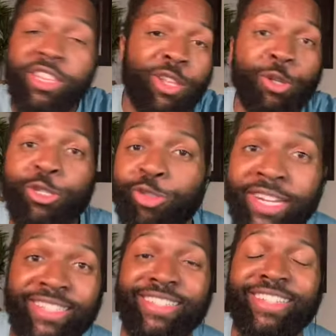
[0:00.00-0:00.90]
That's a
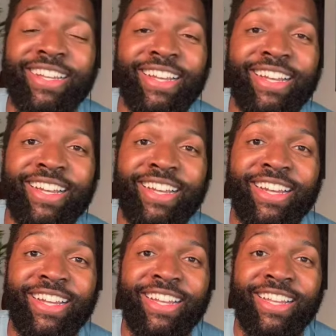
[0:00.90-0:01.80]
gift. It's the gift
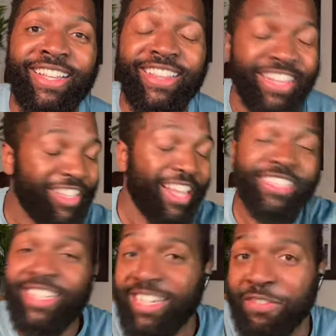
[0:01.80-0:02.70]
of giving,
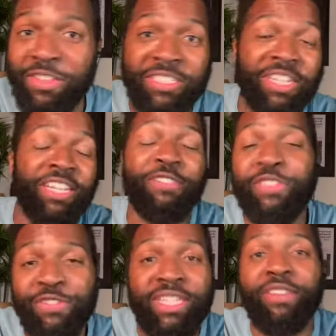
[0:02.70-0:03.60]
and that can help
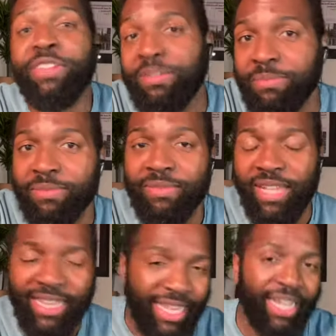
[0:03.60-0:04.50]
change.
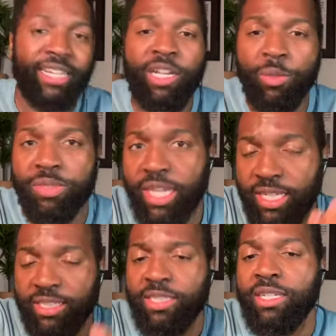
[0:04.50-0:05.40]
Read, educate
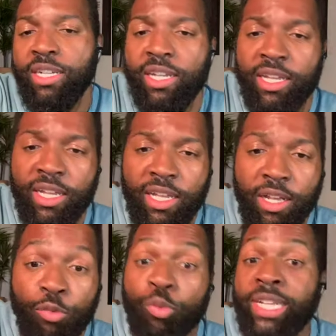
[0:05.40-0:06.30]
yourself, says
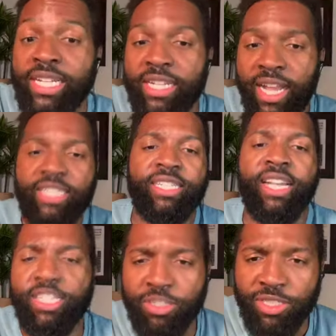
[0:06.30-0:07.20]
Courtney Park, and then
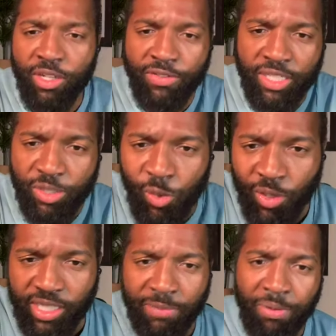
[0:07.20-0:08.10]
figure out how to impact
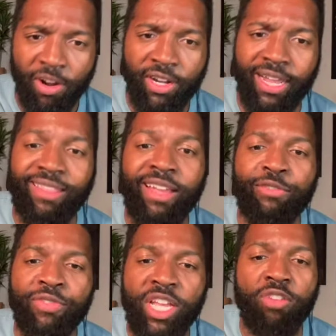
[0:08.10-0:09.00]
your circle.
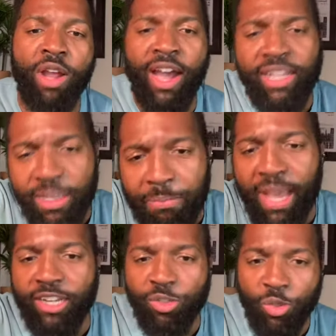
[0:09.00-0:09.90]
If you impact your
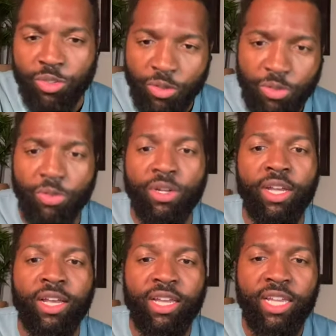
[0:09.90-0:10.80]
family and friends, they will
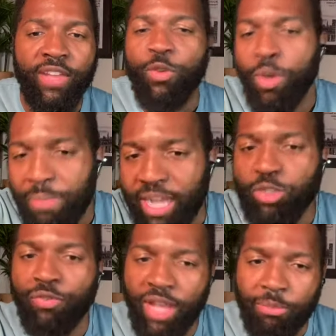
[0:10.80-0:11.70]
then impact their
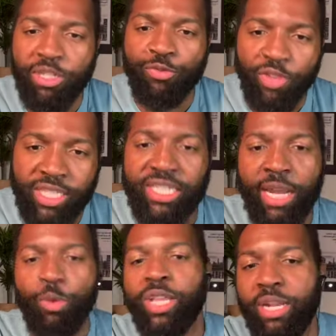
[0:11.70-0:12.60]
people, and it
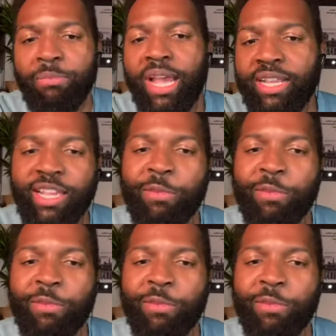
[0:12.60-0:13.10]
continues.